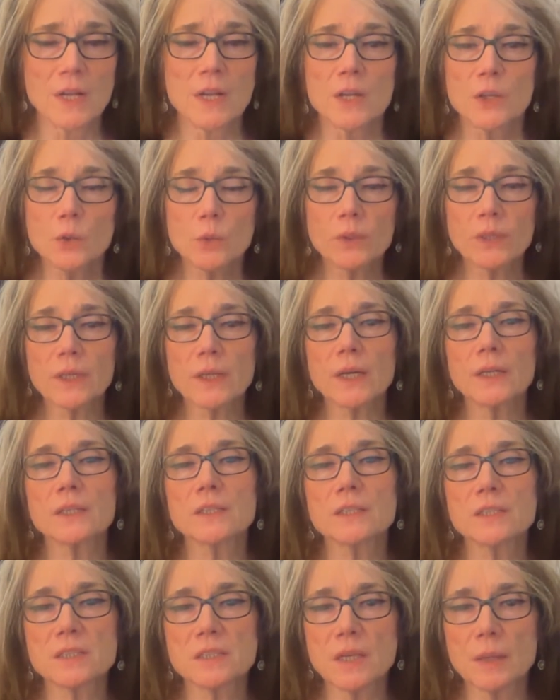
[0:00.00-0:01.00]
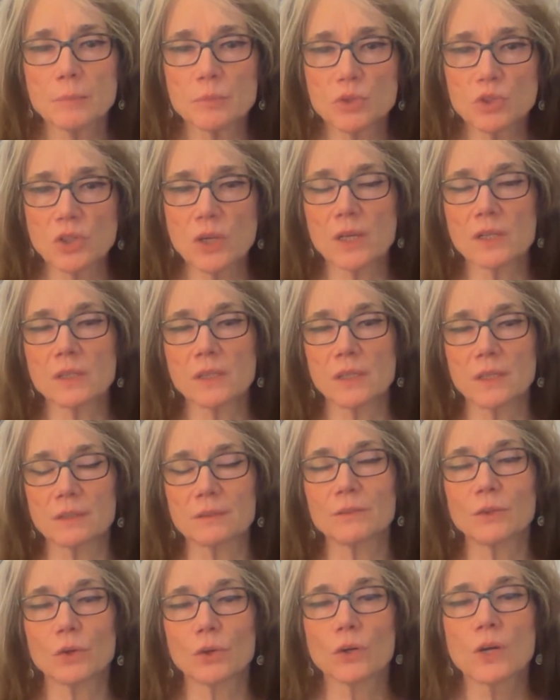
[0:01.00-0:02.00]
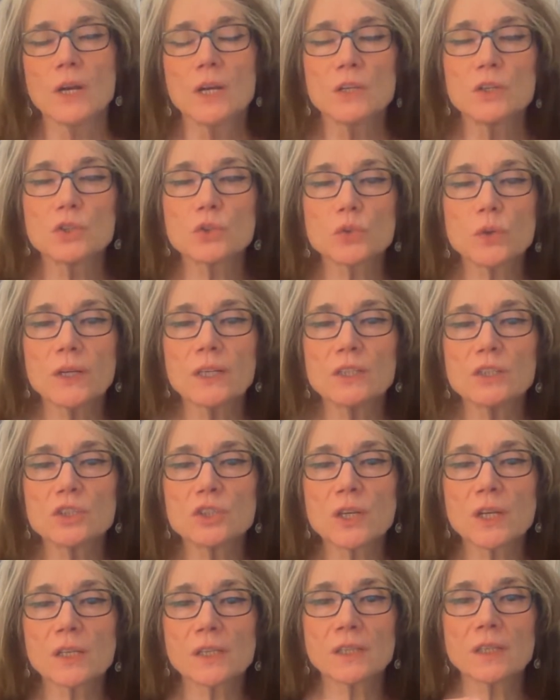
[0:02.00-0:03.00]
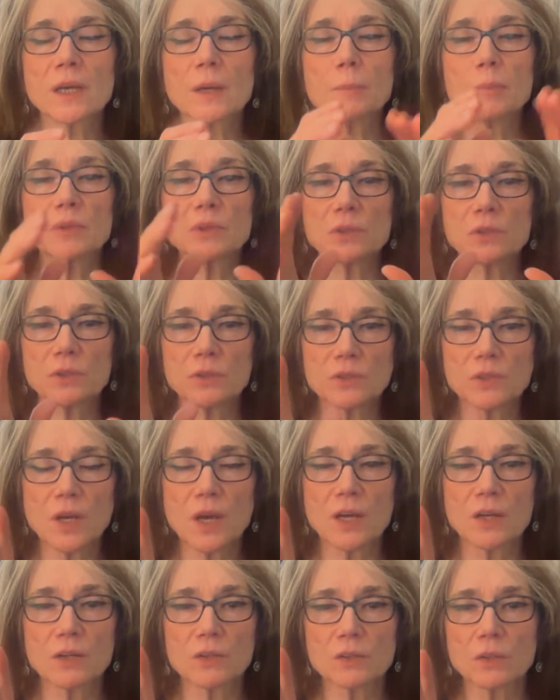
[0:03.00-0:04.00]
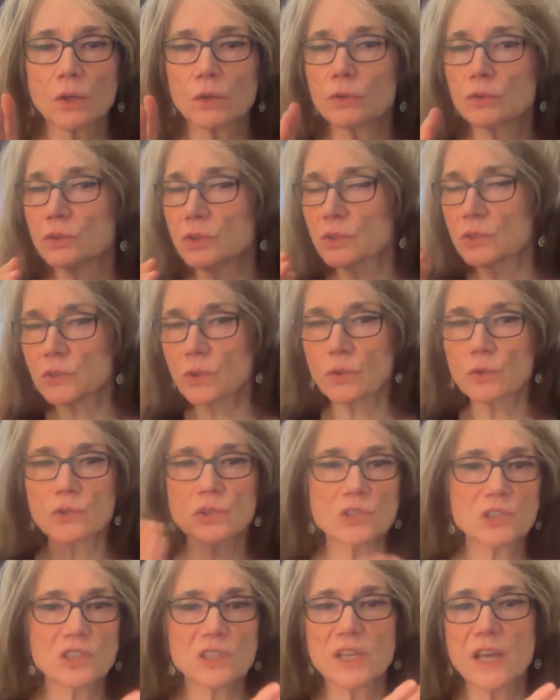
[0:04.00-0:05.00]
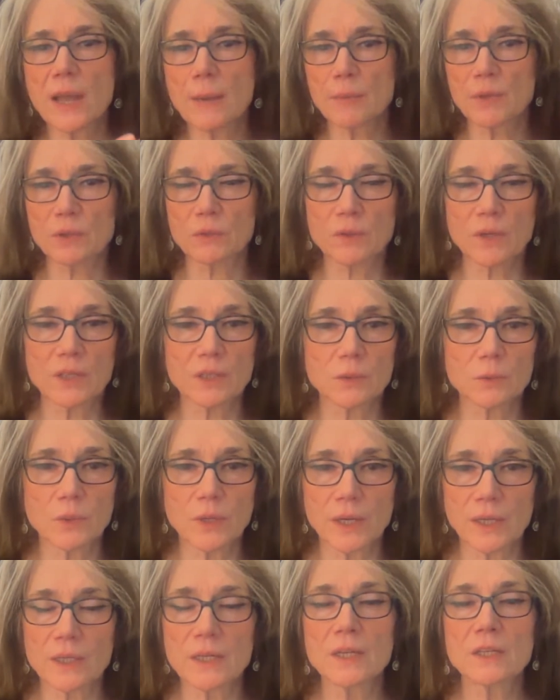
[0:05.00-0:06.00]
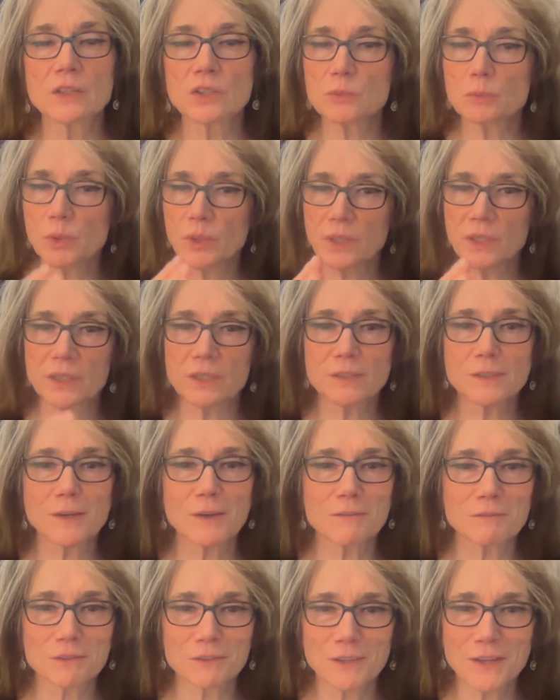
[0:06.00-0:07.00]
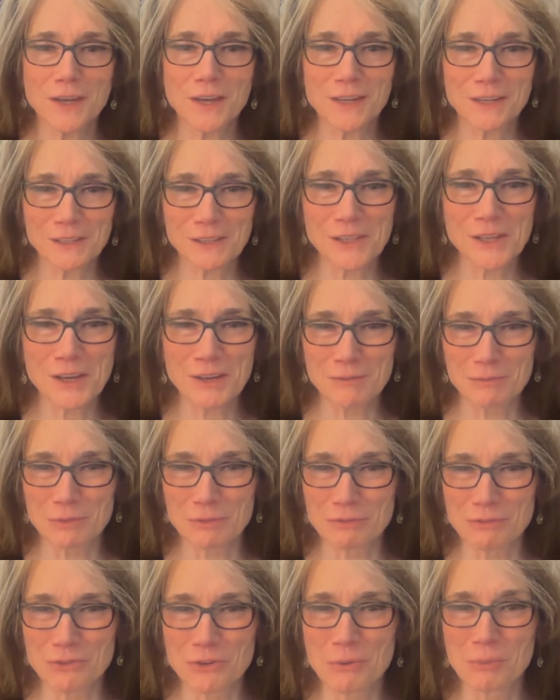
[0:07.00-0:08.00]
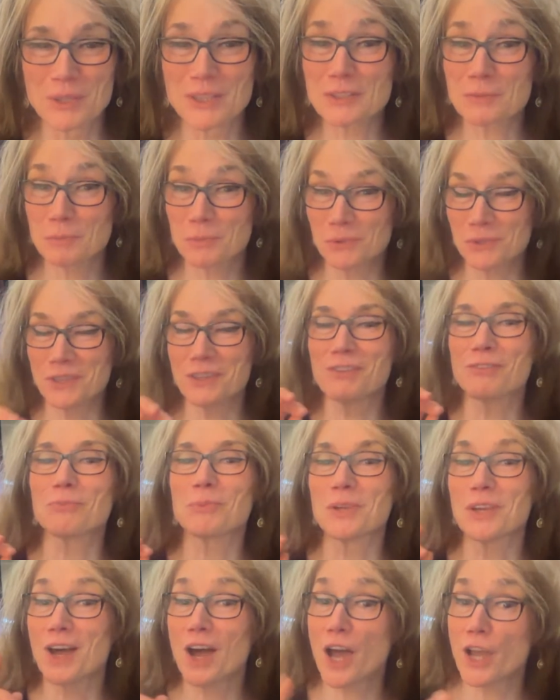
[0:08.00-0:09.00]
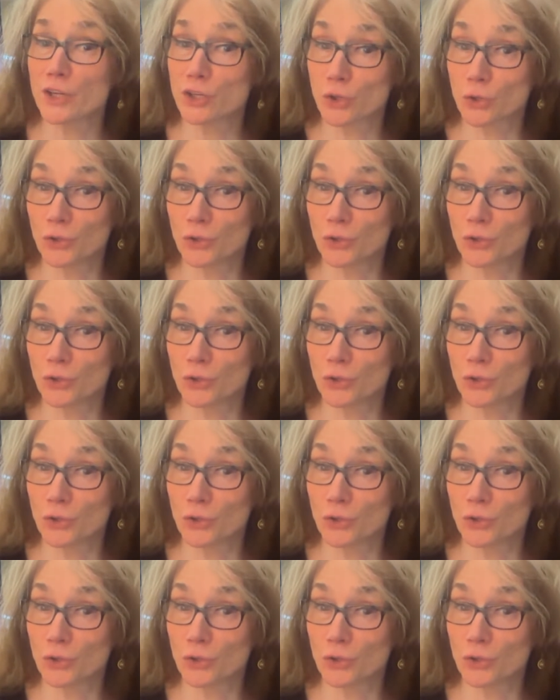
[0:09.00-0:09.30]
want to kind of step gently or tread gently up into those higher notes. Just don't slam it right away. There's plenty of time for that in live performance. Believe me, I know